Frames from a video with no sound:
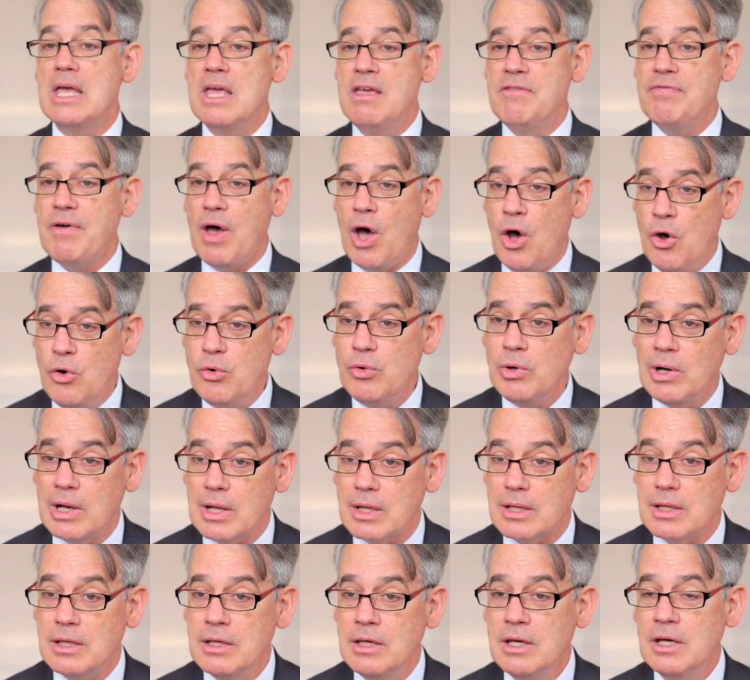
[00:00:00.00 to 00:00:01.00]
if
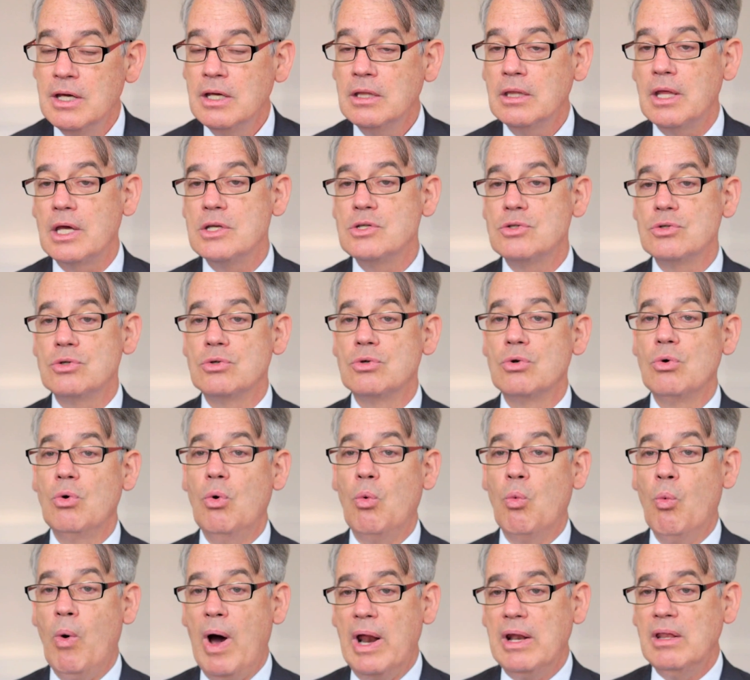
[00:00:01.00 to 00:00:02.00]
only they
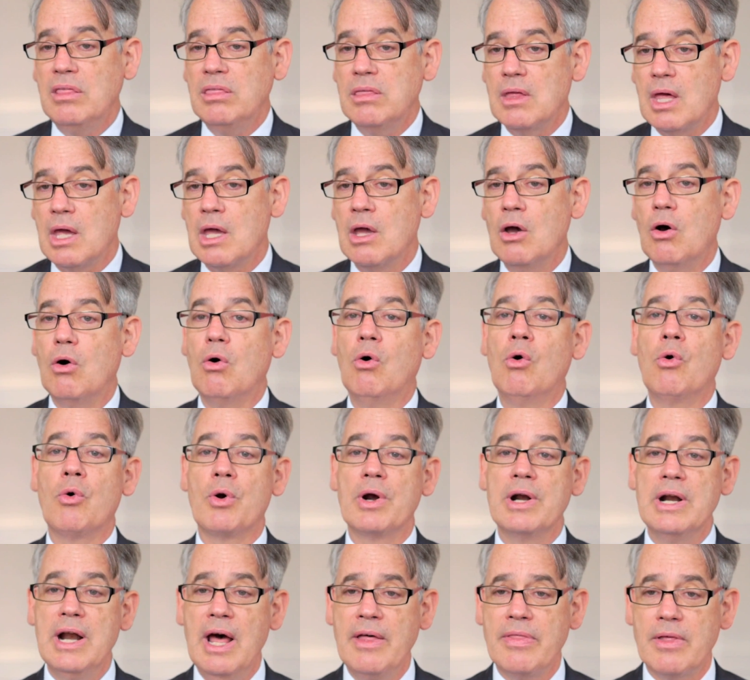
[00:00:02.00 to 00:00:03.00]
do one thing
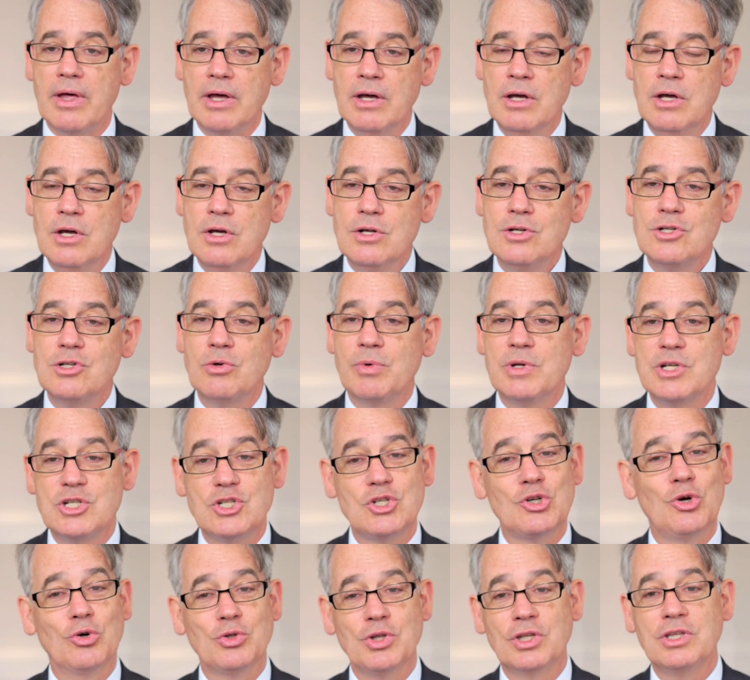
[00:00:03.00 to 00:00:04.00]
or another to
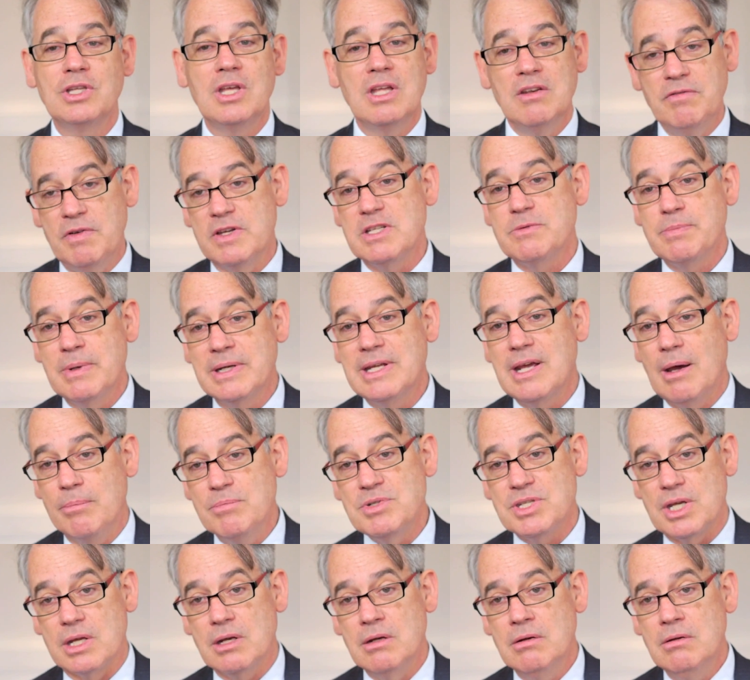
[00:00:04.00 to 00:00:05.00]
ensure that the investment
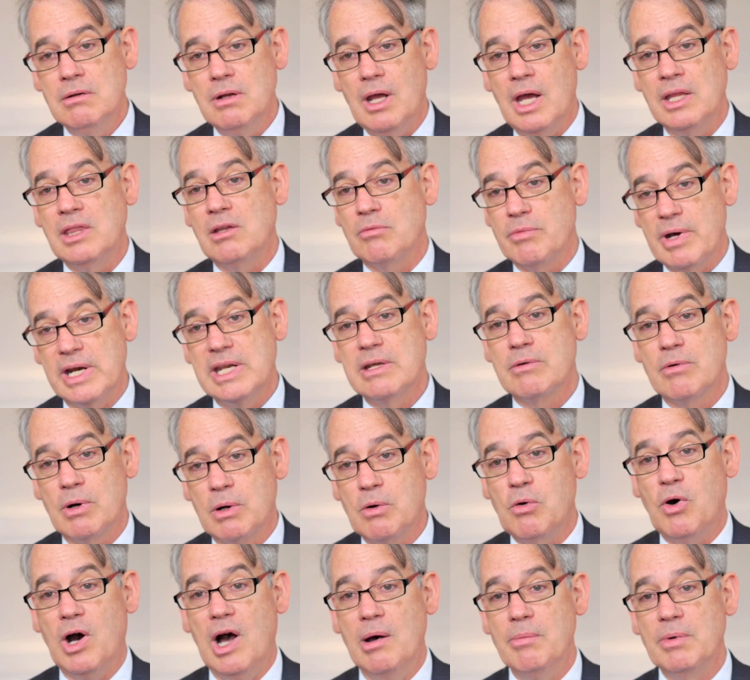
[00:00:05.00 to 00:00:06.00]
comes in at the rating
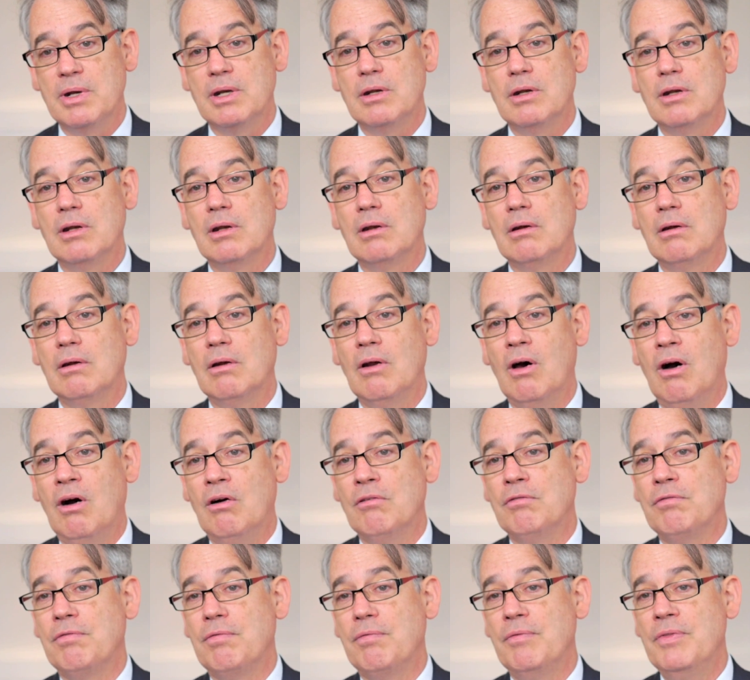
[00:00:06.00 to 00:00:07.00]
requirement
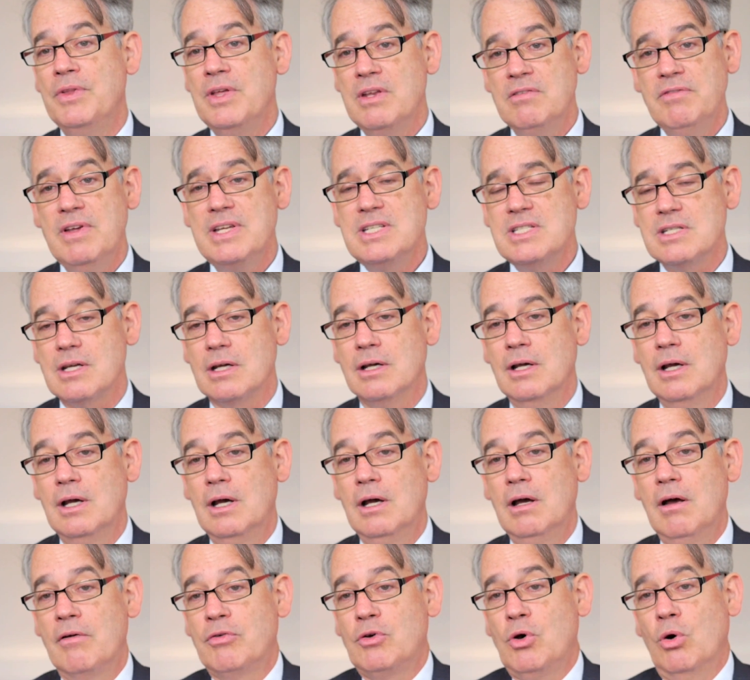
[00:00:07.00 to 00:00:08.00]
of the investor.
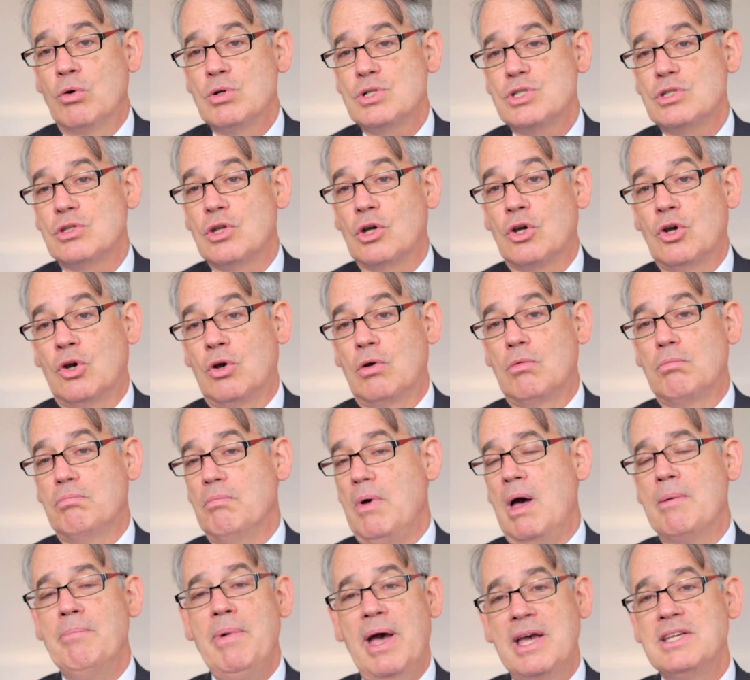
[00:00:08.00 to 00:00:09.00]
Of course, the
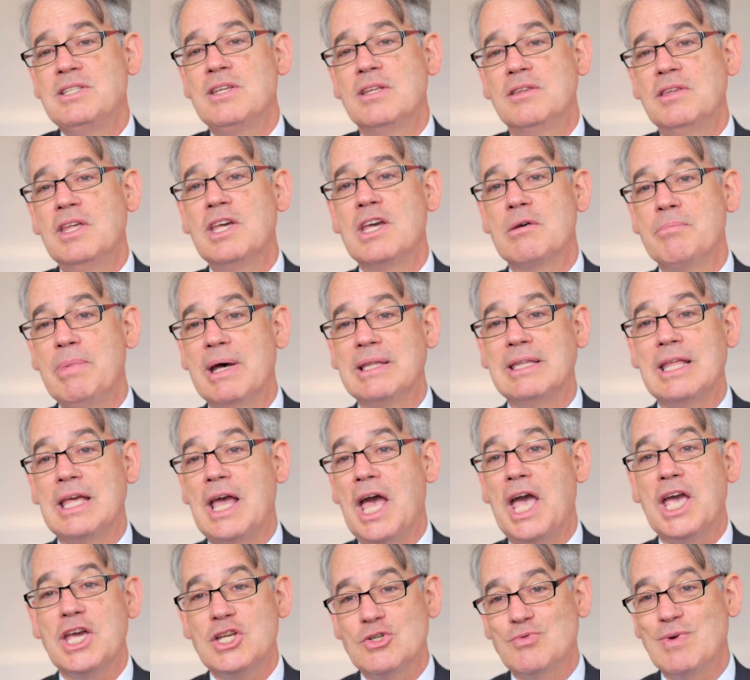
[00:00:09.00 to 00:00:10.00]
amazing thing about
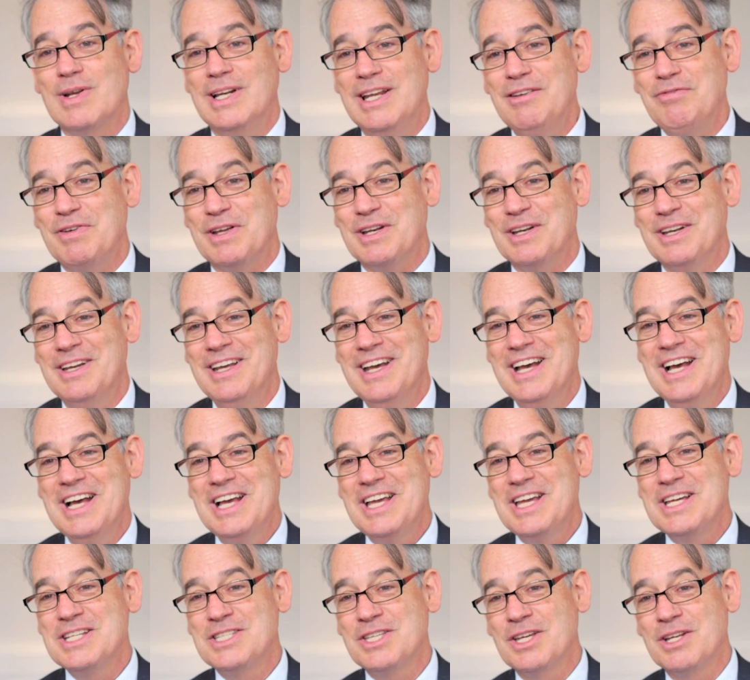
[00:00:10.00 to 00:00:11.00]
the age we live in
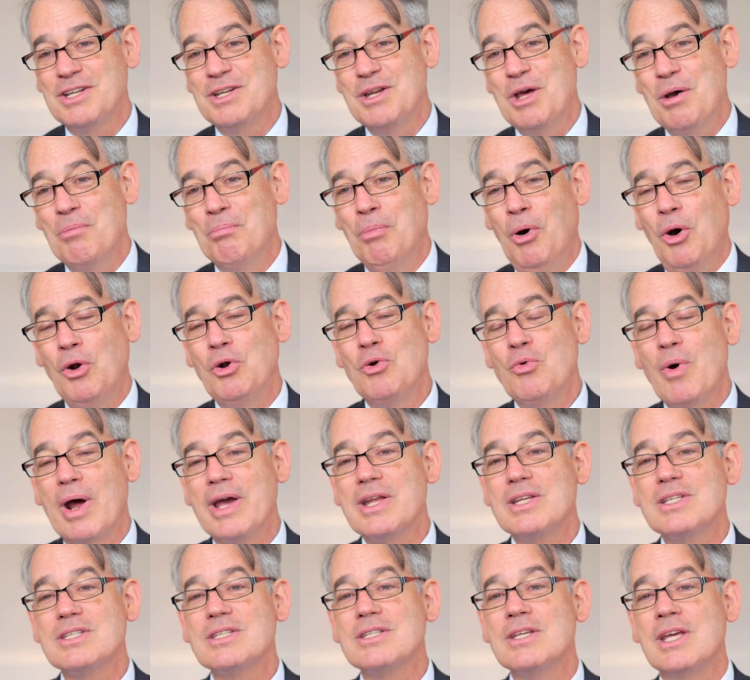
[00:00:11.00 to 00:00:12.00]
is that bond
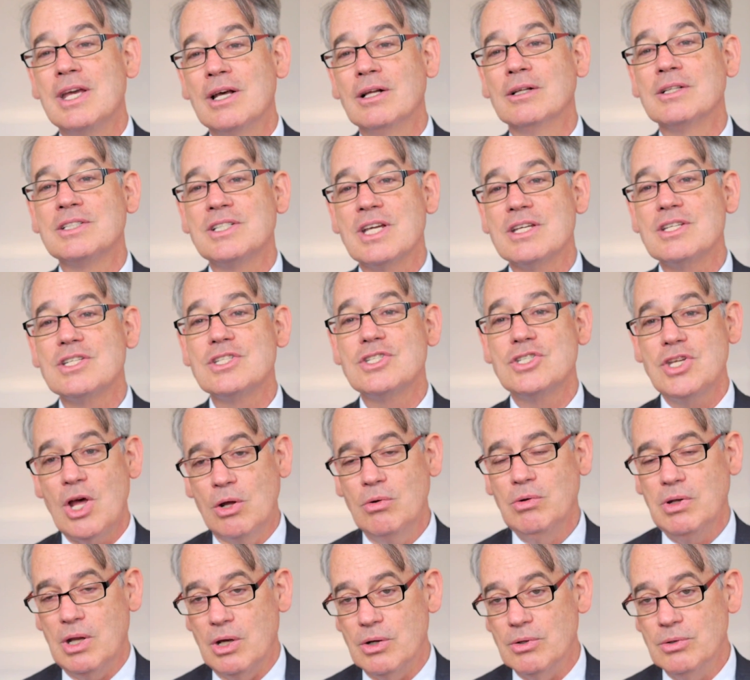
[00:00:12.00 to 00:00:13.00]
rates yields are
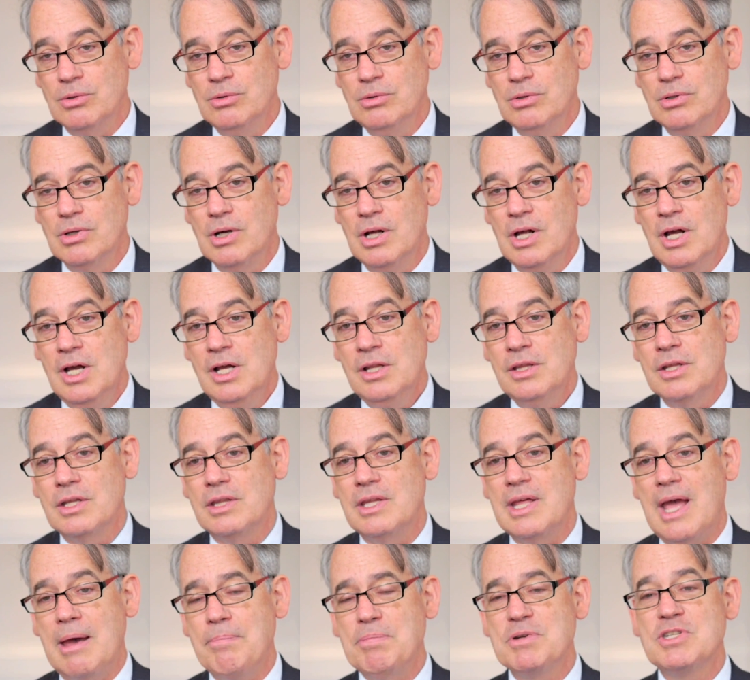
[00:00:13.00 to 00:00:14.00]
so low
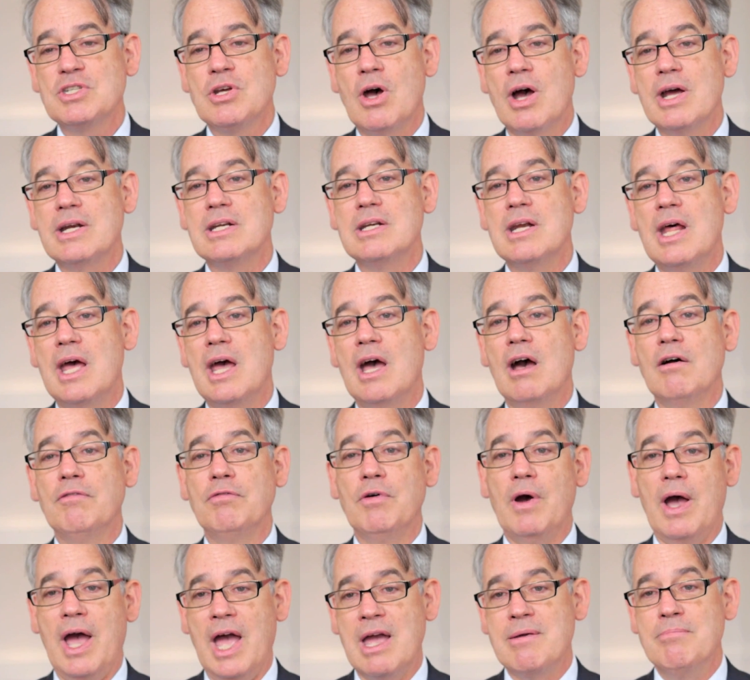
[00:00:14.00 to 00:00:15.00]
that the appetite now
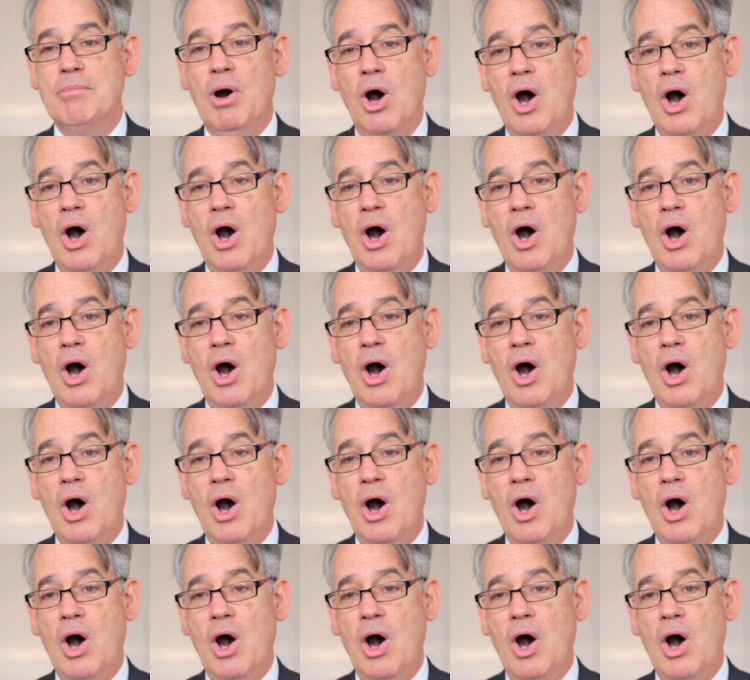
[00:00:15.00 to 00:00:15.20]
for A